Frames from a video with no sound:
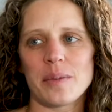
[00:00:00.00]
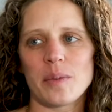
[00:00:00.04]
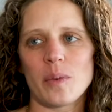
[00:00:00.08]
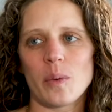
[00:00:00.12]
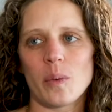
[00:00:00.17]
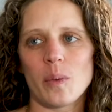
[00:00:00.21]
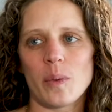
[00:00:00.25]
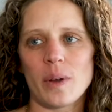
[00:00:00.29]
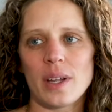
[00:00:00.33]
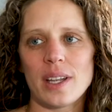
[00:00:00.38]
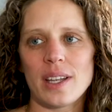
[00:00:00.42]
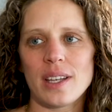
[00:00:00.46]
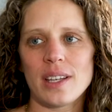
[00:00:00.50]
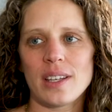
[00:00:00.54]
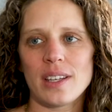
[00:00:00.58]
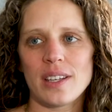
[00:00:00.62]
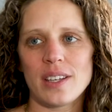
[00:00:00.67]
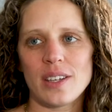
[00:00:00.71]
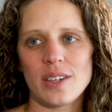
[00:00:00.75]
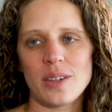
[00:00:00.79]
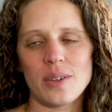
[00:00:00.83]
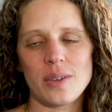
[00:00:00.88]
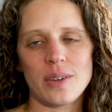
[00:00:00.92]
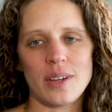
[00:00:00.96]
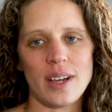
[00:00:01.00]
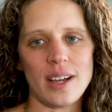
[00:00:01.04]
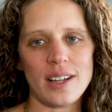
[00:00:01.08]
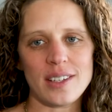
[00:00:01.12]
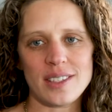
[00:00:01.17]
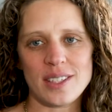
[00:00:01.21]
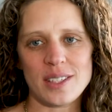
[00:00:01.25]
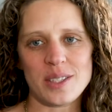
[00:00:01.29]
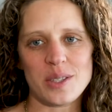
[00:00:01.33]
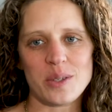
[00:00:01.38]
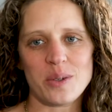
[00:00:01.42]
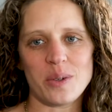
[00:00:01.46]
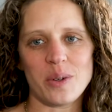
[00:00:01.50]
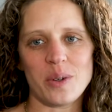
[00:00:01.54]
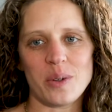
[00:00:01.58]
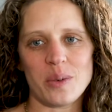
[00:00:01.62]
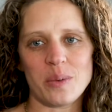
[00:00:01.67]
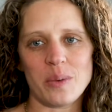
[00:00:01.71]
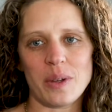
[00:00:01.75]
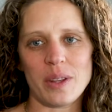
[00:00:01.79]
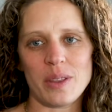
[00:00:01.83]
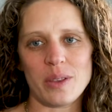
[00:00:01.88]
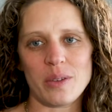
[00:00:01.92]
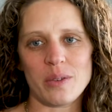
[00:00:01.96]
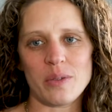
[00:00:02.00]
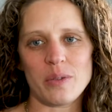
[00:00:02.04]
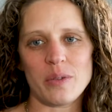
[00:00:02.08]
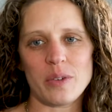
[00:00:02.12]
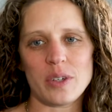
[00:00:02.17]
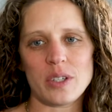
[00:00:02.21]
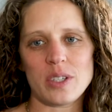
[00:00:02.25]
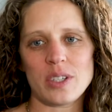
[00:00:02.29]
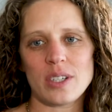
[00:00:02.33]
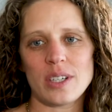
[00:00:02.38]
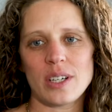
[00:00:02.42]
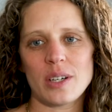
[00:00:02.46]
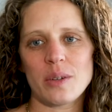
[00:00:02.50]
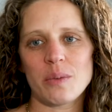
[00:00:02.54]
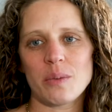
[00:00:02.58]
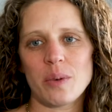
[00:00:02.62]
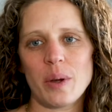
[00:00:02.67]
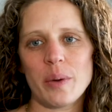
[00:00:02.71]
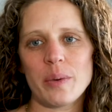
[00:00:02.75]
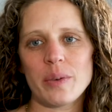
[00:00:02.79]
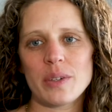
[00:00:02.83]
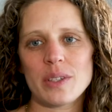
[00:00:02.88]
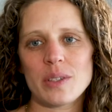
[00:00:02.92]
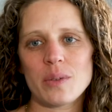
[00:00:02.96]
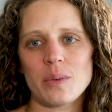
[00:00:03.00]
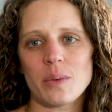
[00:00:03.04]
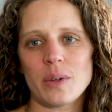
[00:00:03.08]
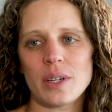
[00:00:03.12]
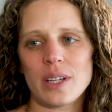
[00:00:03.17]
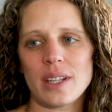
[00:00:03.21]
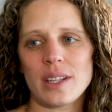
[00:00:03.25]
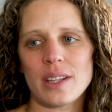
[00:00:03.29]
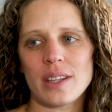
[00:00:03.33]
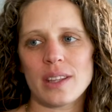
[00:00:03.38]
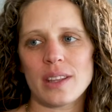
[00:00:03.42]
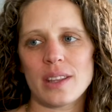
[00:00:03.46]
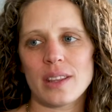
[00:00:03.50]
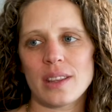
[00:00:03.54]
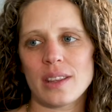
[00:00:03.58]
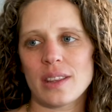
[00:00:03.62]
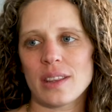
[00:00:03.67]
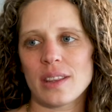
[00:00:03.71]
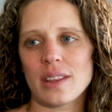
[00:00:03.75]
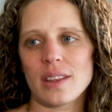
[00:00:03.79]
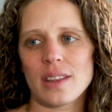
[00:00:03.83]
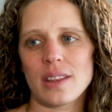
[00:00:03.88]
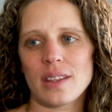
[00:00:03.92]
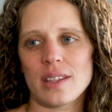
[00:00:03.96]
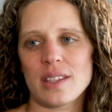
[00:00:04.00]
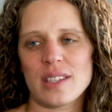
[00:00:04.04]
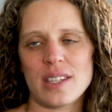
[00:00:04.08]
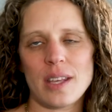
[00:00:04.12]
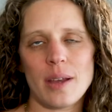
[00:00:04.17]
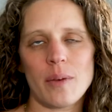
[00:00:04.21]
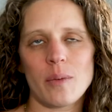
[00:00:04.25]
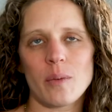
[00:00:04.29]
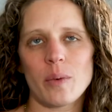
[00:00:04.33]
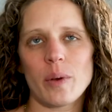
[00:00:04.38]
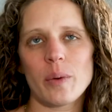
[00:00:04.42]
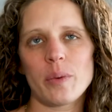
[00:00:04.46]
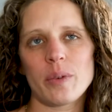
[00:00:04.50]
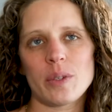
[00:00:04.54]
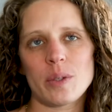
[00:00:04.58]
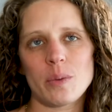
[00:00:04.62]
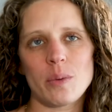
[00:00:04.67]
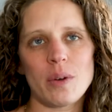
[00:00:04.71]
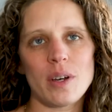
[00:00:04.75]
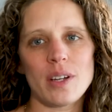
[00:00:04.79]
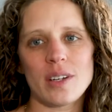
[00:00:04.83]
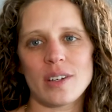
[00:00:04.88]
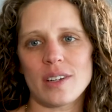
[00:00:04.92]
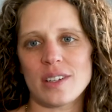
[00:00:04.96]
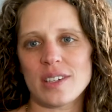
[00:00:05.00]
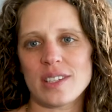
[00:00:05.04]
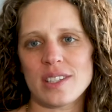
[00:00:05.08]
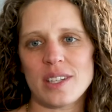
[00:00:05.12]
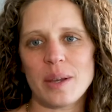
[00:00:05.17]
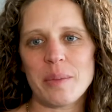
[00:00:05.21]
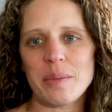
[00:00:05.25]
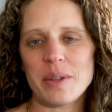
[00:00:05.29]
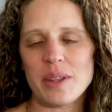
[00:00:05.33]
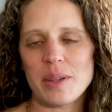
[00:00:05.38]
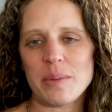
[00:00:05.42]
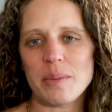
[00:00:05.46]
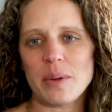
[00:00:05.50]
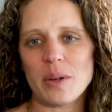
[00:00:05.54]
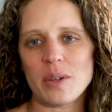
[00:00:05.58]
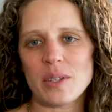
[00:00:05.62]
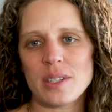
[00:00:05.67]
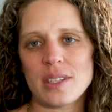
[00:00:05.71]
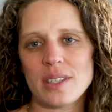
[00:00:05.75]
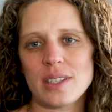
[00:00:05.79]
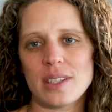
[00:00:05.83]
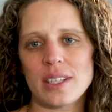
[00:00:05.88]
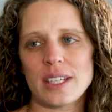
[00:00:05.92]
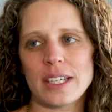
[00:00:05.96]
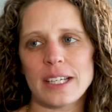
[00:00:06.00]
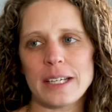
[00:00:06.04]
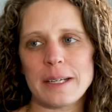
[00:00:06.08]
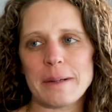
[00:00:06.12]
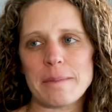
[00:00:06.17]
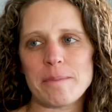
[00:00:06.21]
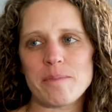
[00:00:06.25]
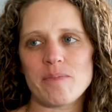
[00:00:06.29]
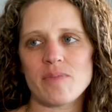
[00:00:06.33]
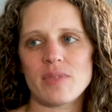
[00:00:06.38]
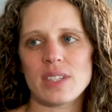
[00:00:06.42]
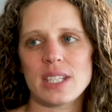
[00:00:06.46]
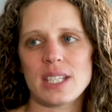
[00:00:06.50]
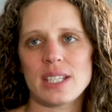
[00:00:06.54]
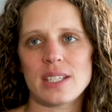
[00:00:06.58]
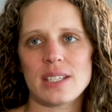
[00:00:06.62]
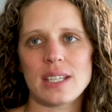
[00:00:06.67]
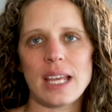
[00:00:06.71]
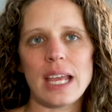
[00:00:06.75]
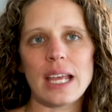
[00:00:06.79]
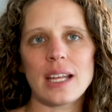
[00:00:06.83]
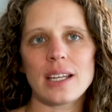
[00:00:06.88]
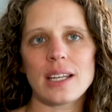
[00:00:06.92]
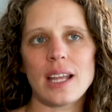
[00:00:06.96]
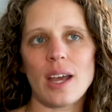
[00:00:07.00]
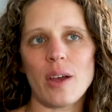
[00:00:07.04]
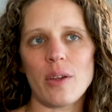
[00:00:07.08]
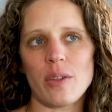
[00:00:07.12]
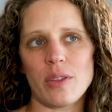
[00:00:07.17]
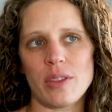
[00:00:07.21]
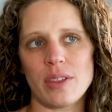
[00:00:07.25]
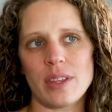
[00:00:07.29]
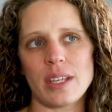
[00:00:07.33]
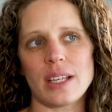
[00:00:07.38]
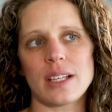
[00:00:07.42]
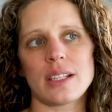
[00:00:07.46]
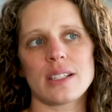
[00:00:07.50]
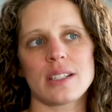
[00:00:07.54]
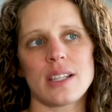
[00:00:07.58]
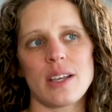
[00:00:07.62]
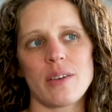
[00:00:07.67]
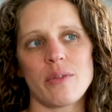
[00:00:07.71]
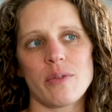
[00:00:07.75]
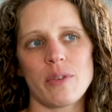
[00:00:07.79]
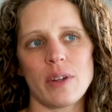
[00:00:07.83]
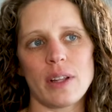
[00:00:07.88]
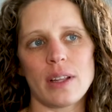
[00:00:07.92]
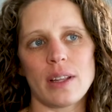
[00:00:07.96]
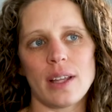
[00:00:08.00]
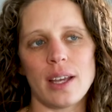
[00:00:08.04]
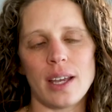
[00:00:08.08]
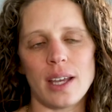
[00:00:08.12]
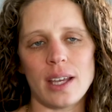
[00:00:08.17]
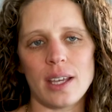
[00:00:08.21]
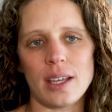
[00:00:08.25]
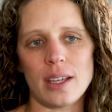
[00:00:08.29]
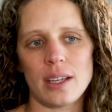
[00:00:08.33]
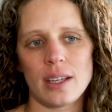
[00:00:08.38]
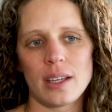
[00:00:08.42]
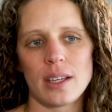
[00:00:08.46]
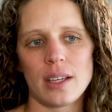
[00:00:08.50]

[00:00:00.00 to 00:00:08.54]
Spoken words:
When you got to school and went through first year, what was one or some of the most standout things that felt like